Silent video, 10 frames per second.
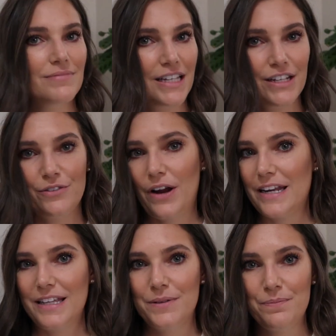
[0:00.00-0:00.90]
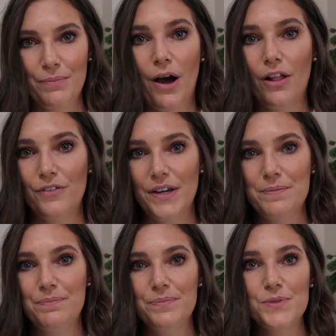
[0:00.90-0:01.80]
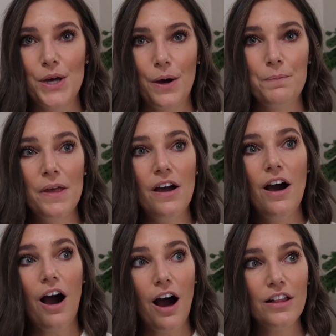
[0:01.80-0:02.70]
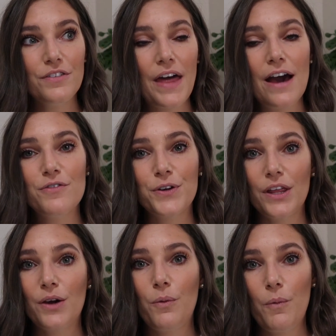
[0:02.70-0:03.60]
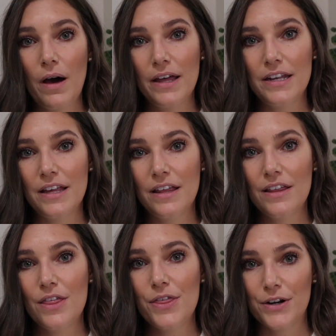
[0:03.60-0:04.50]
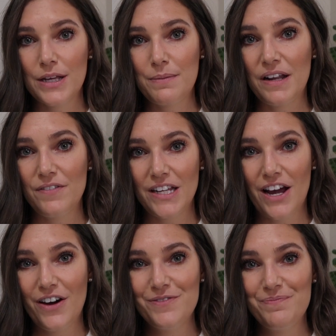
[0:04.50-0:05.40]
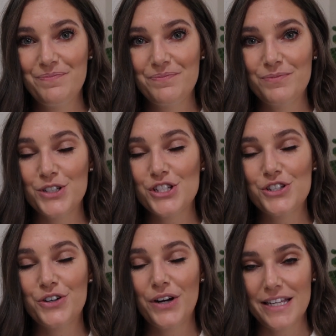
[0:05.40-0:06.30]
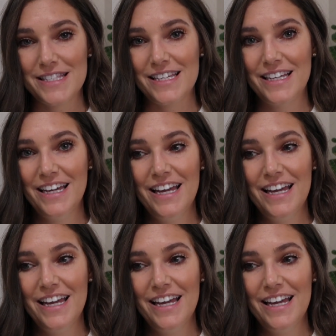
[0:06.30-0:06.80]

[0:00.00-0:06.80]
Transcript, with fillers: getting ready, all of it. So all of that for like one thirty minute video, which is crazy.